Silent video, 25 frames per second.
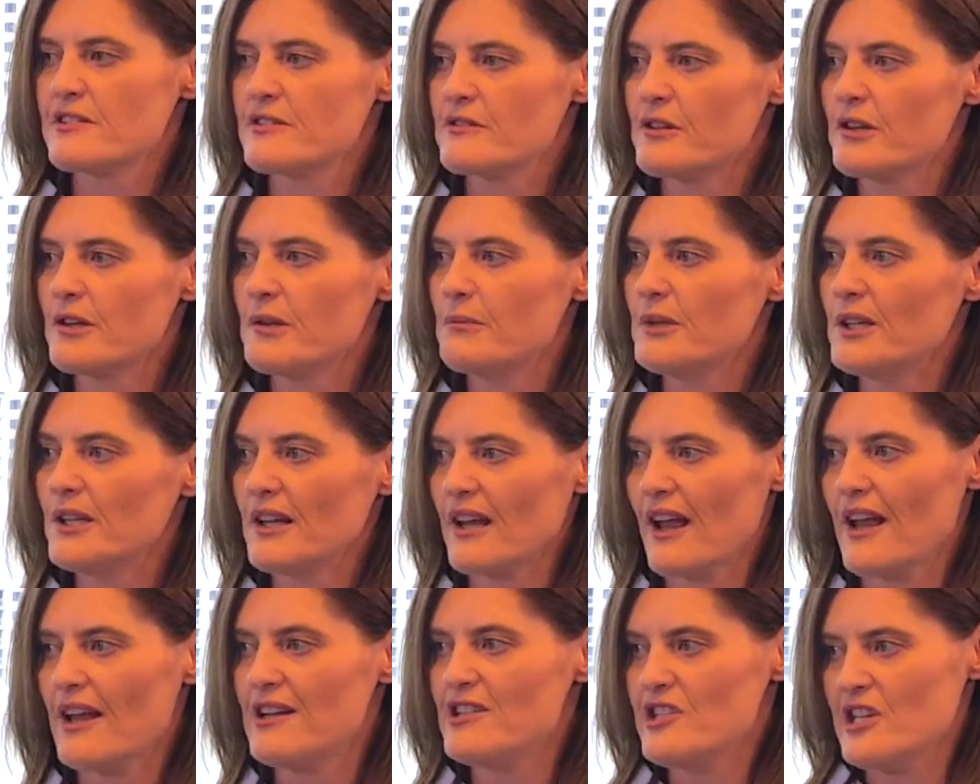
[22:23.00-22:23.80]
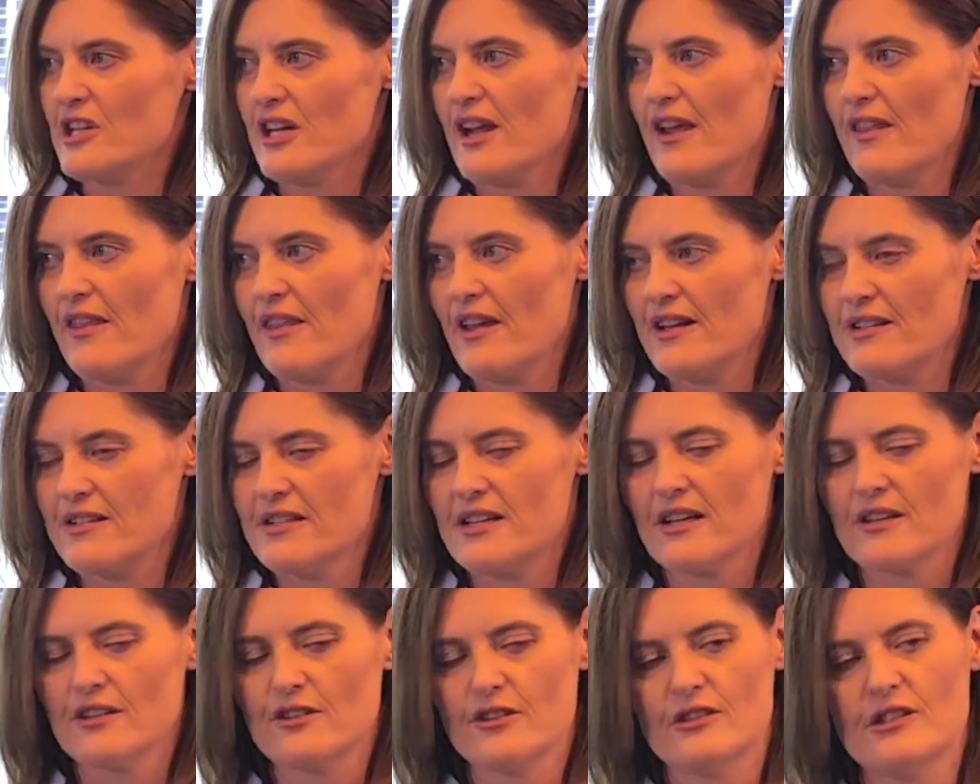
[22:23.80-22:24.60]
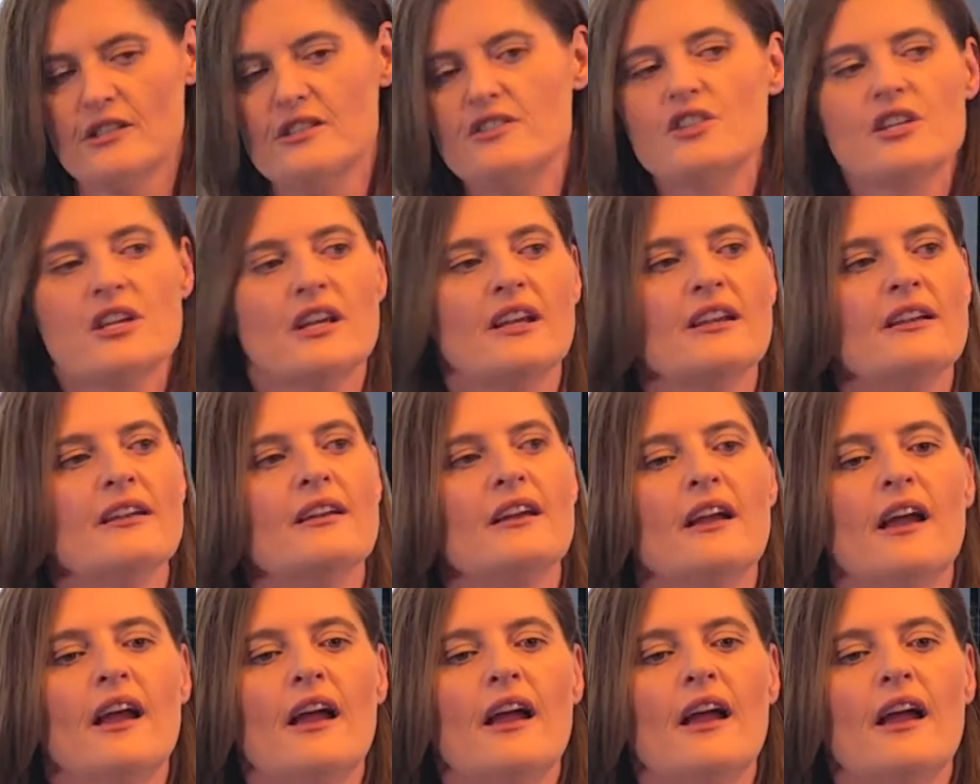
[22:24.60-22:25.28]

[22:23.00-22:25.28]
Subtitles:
on communication and that technology.